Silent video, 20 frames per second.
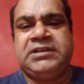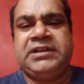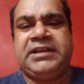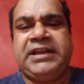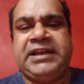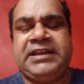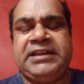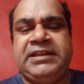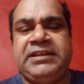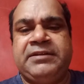
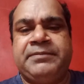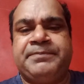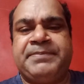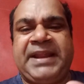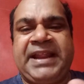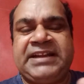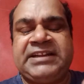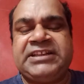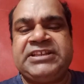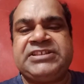any
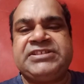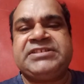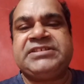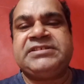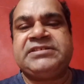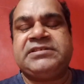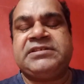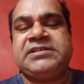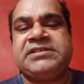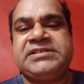
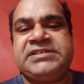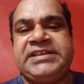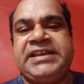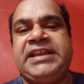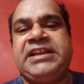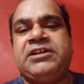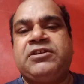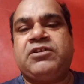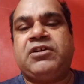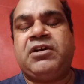practice
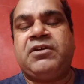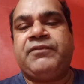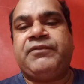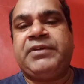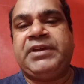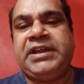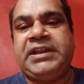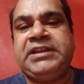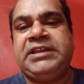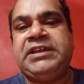set of
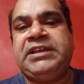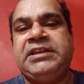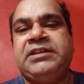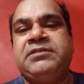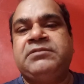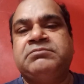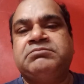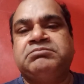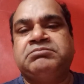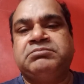
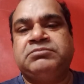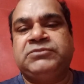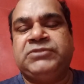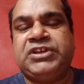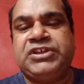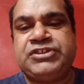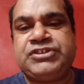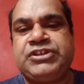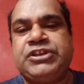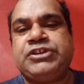any
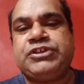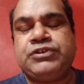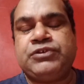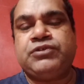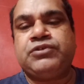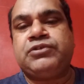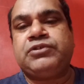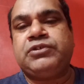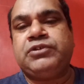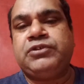
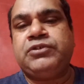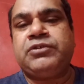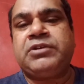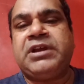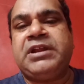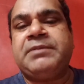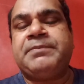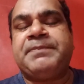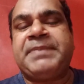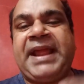institute, you
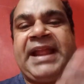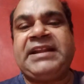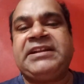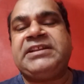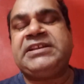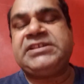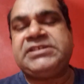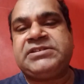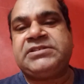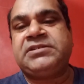can
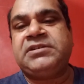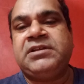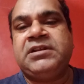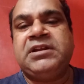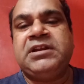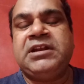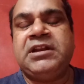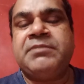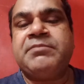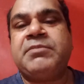practice
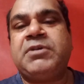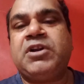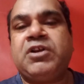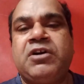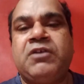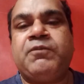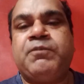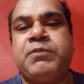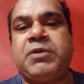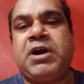number
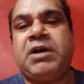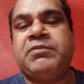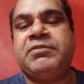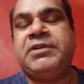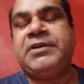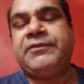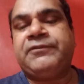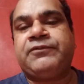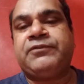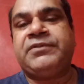of
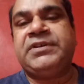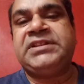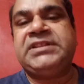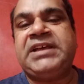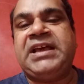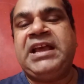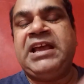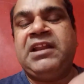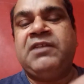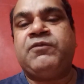problems with
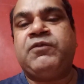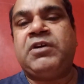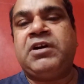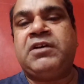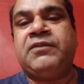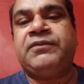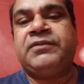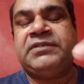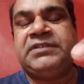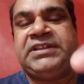the help
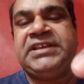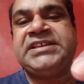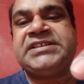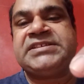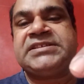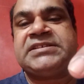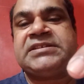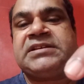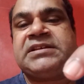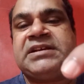of
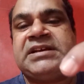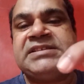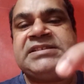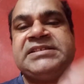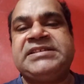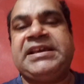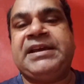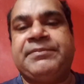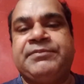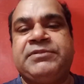this
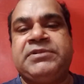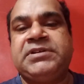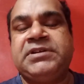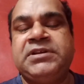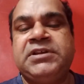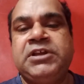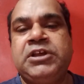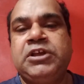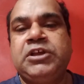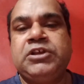concept.
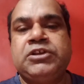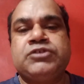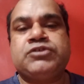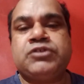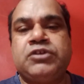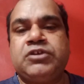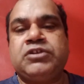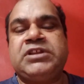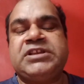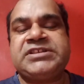
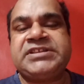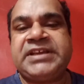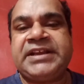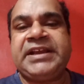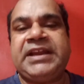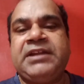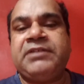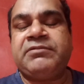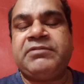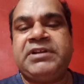So the
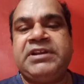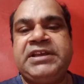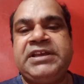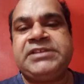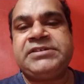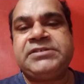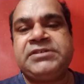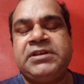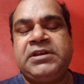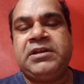second one
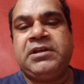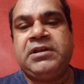is,